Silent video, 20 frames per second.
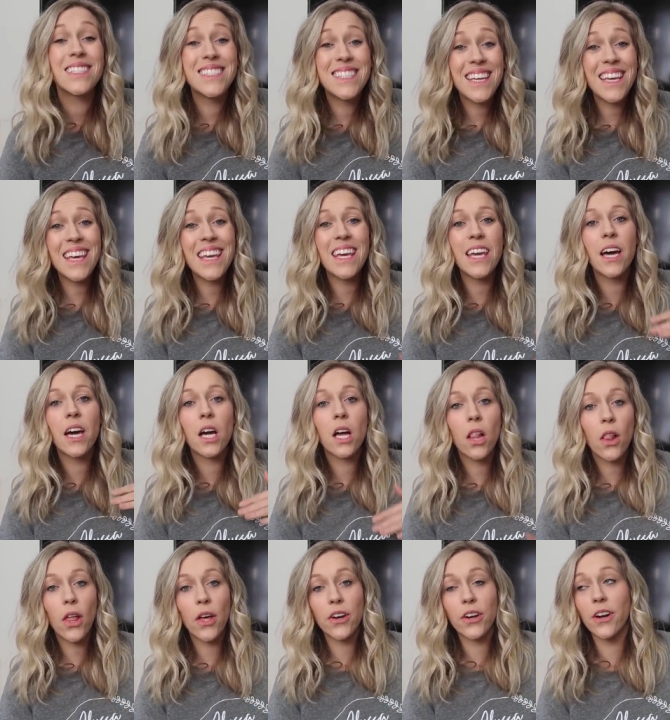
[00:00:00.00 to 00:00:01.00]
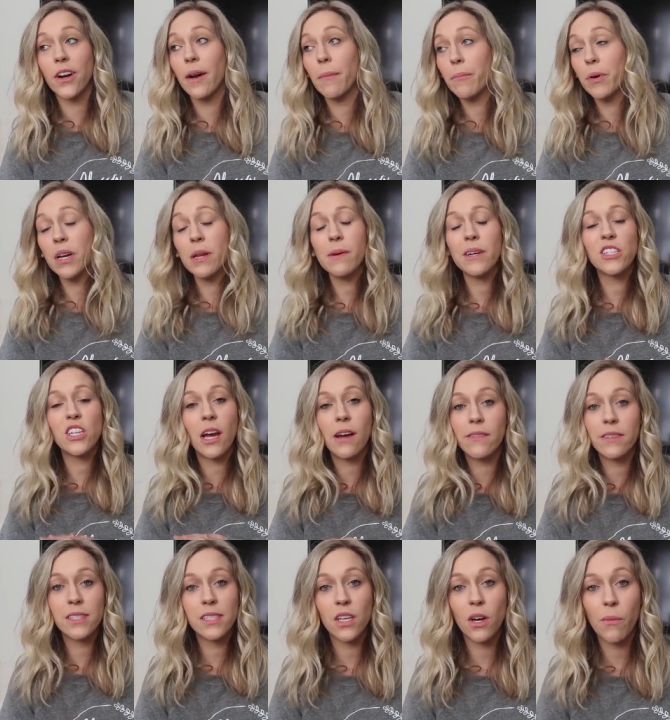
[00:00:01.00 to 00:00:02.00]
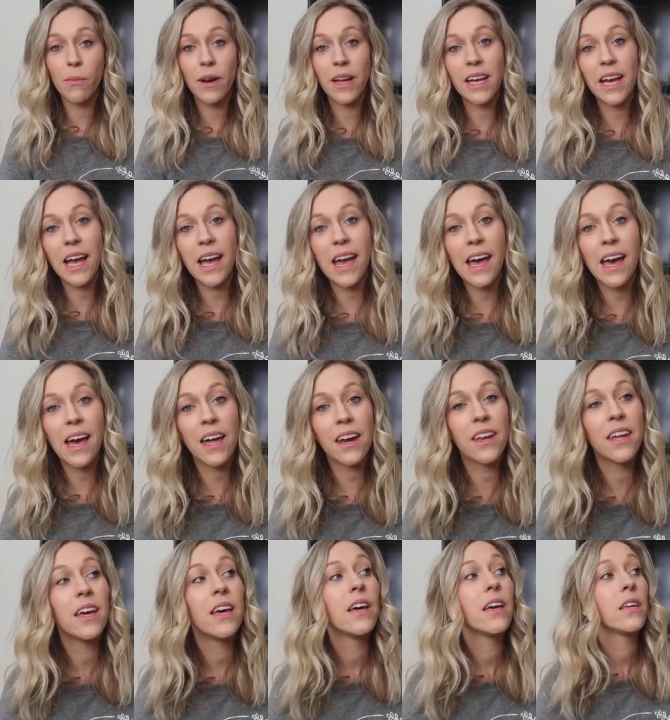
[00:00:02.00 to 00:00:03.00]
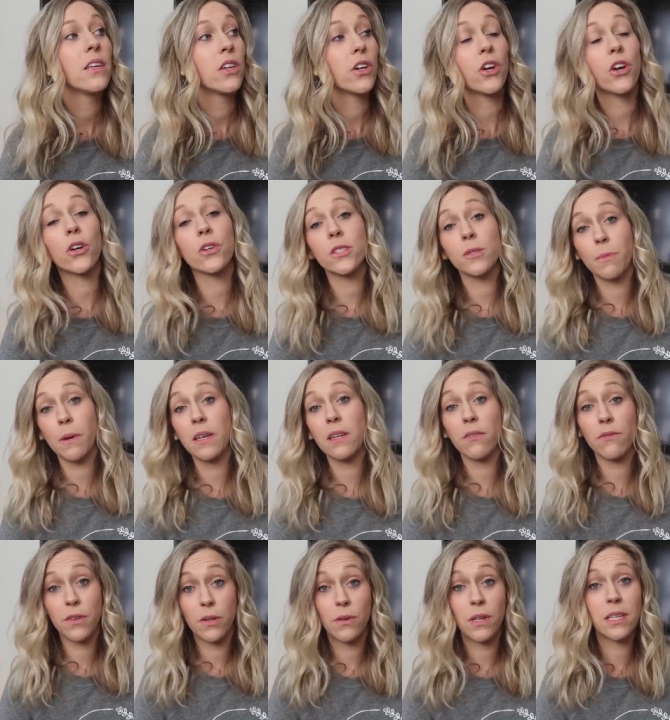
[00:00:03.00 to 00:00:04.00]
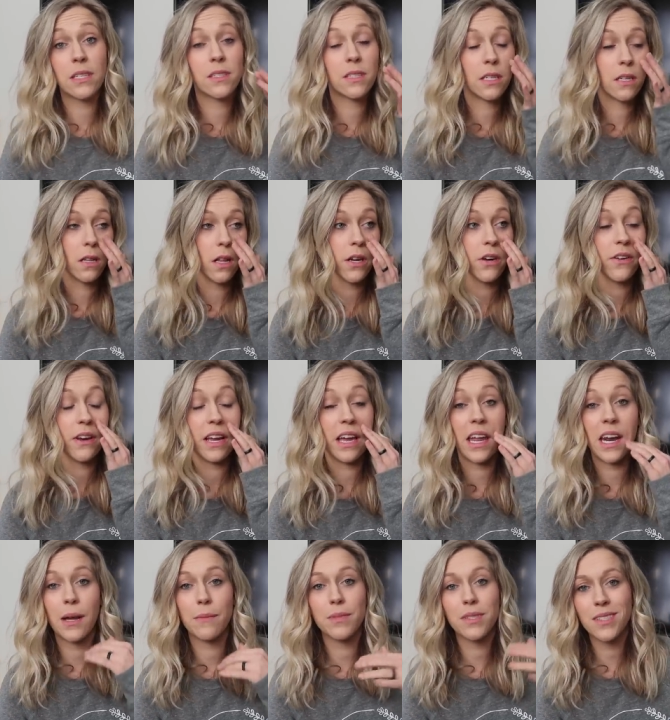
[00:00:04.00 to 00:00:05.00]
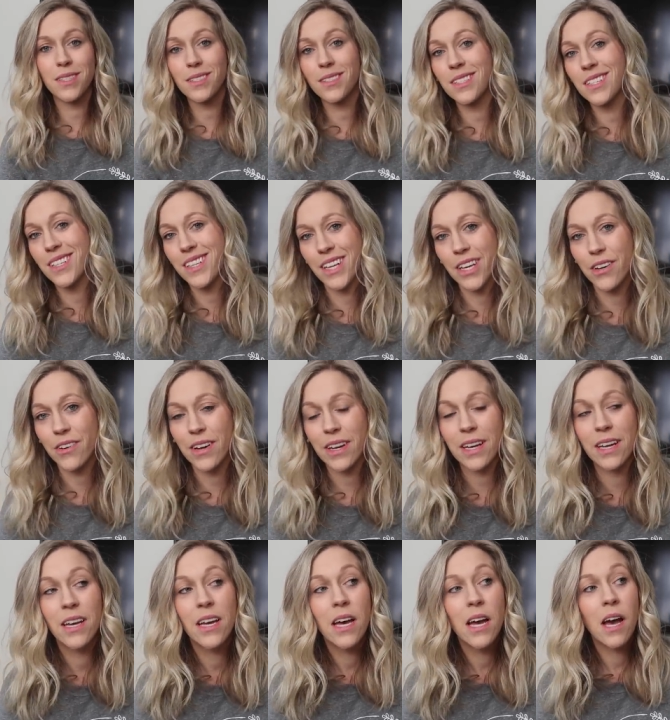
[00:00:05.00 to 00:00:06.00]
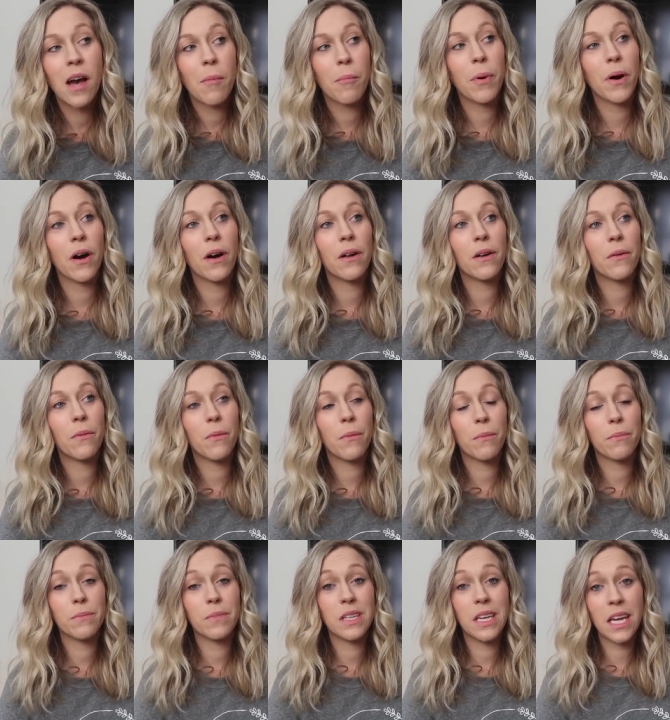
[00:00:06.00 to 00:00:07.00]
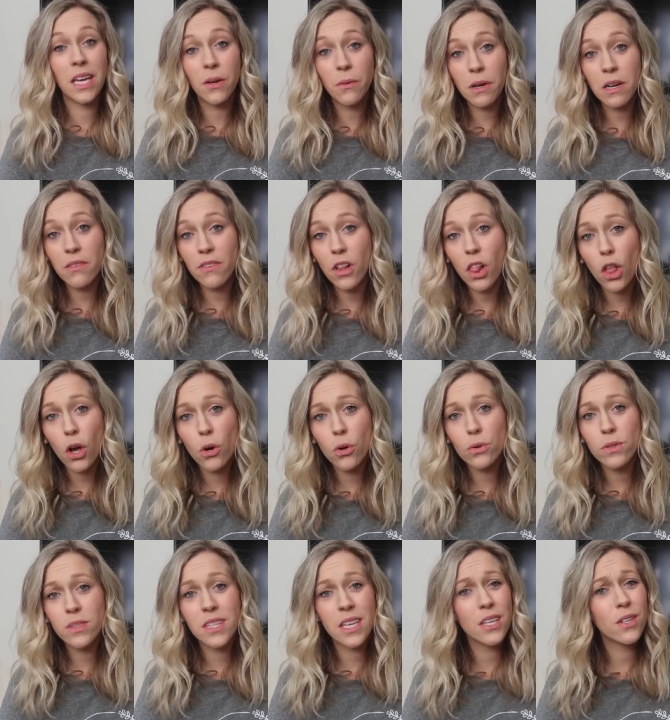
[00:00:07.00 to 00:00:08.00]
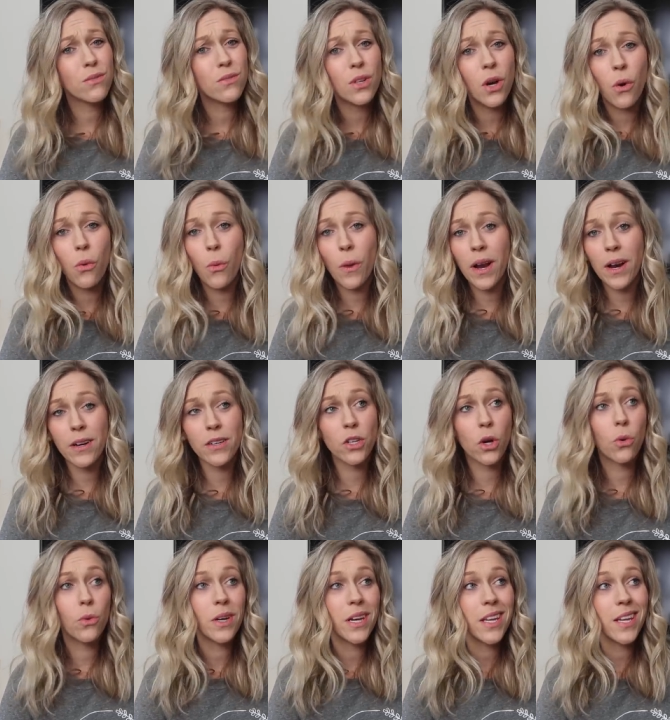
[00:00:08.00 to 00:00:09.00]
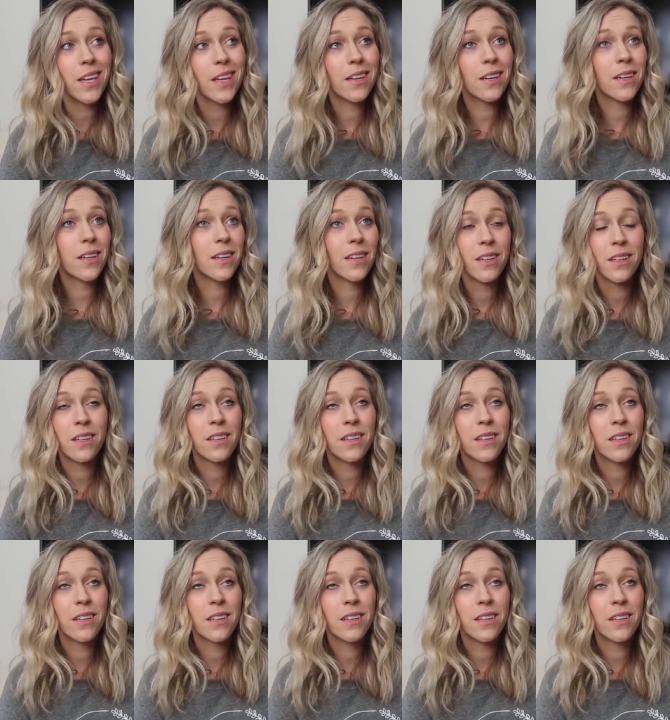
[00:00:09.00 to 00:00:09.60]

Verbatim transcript: Declutter. Pretty much every single break I had, your girl spent a few days decluttering, and I'm still decluttering, but getting rid of clothes that you don't wear, don't need,